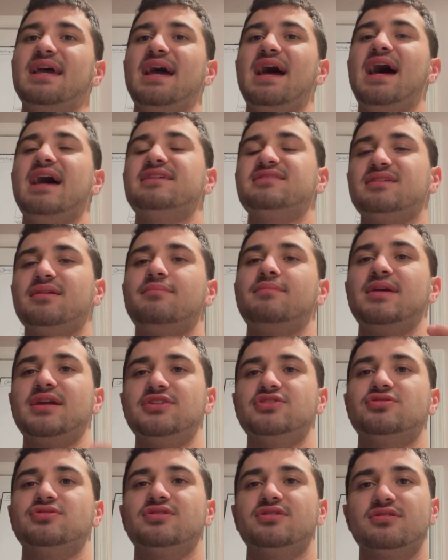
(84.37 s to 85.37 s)
as a
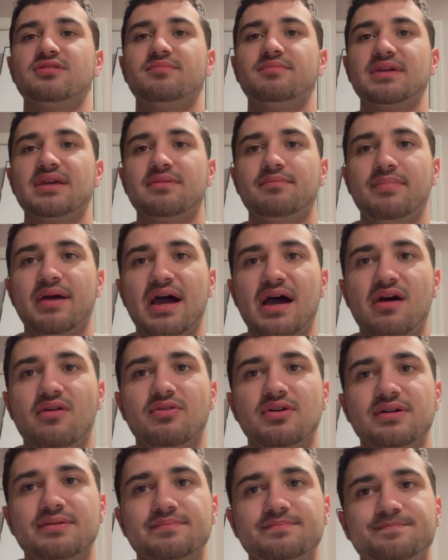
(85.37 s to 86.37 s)
major European power.